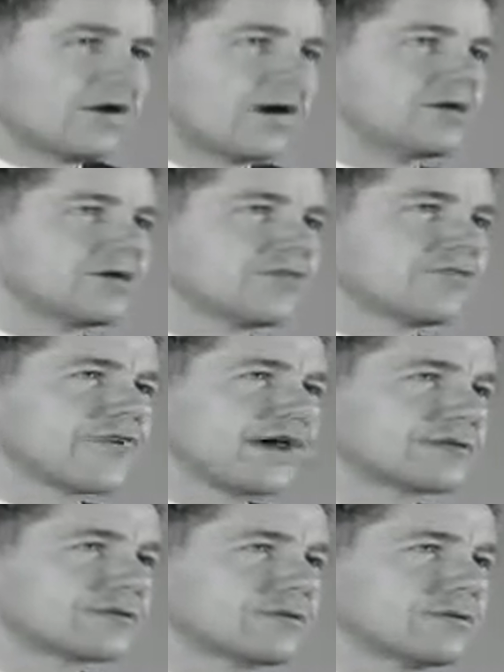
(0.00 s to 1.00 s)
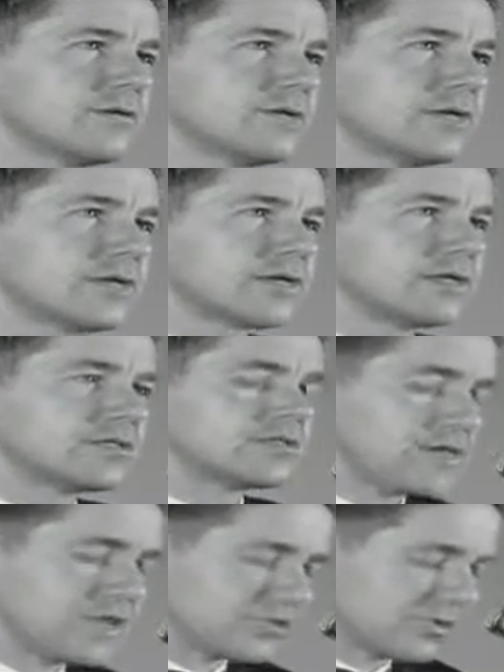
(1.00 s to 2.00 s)
Another factor that has
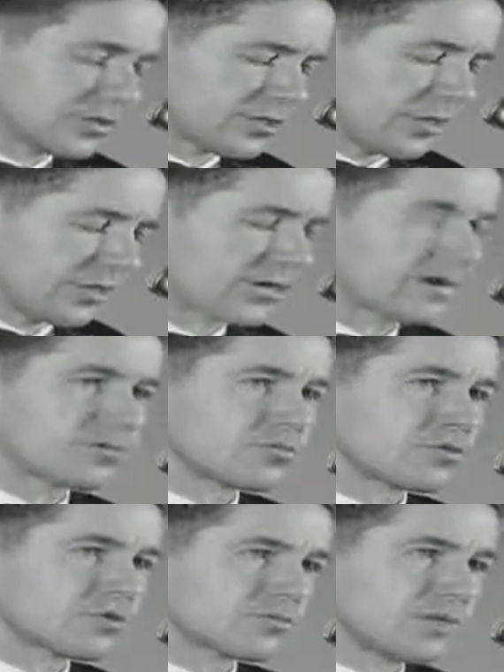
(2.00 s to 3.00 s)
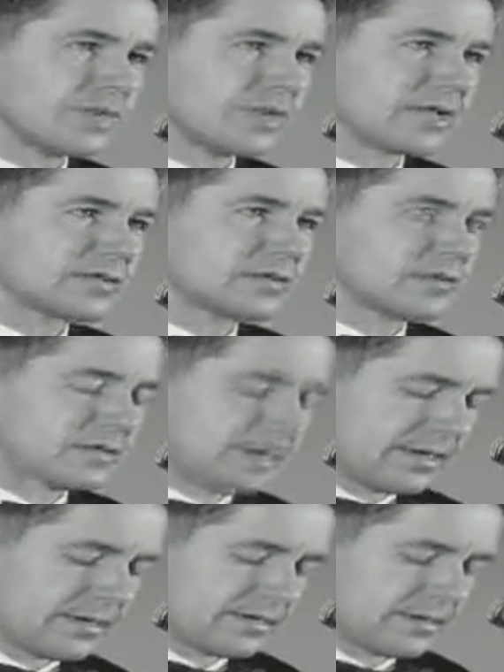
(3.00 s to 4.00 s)
made North America the world's breadbasket
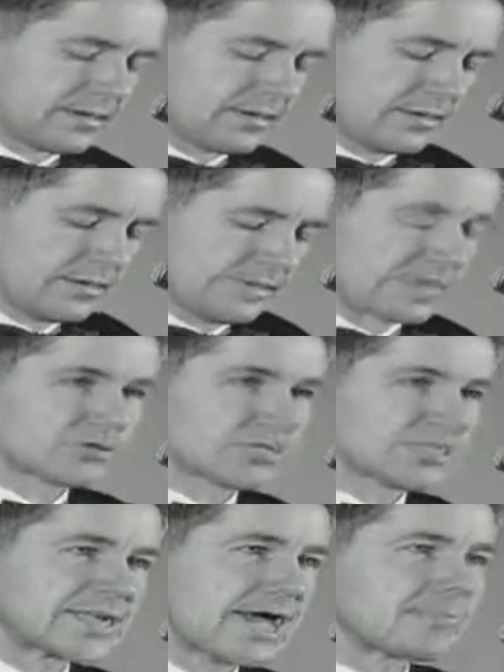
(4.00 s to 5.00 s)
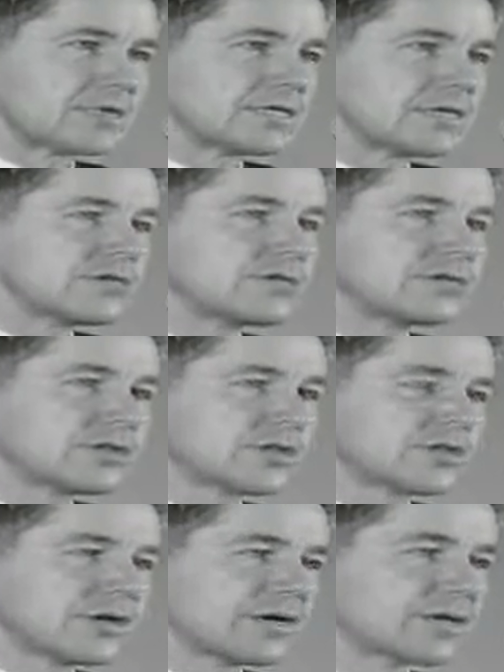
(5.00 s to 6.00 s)
today is what's happened here in
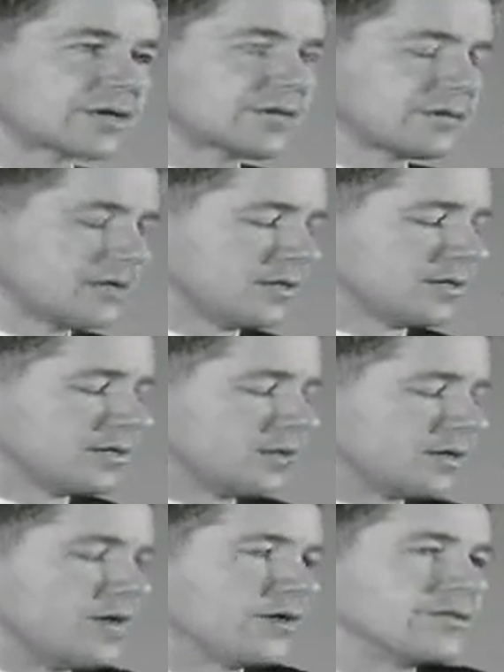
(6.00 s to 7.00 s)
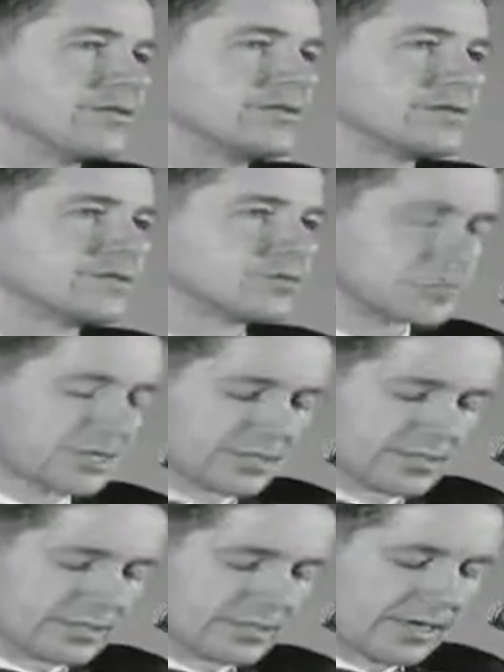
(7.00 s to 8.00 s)
North America on the
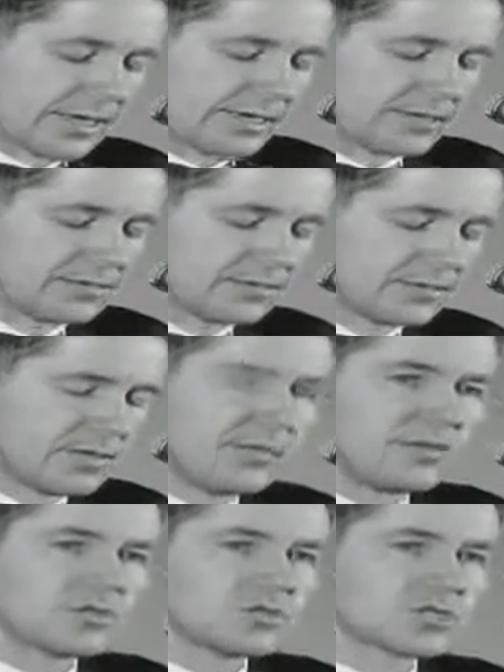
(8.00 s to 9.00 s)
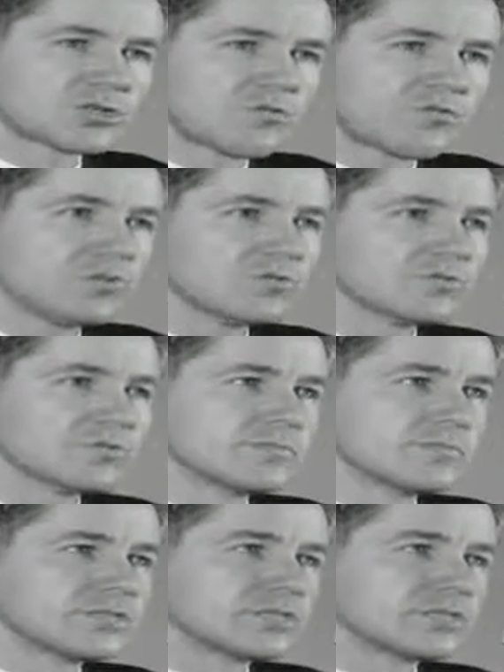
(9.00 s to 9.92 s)
production side. Just a few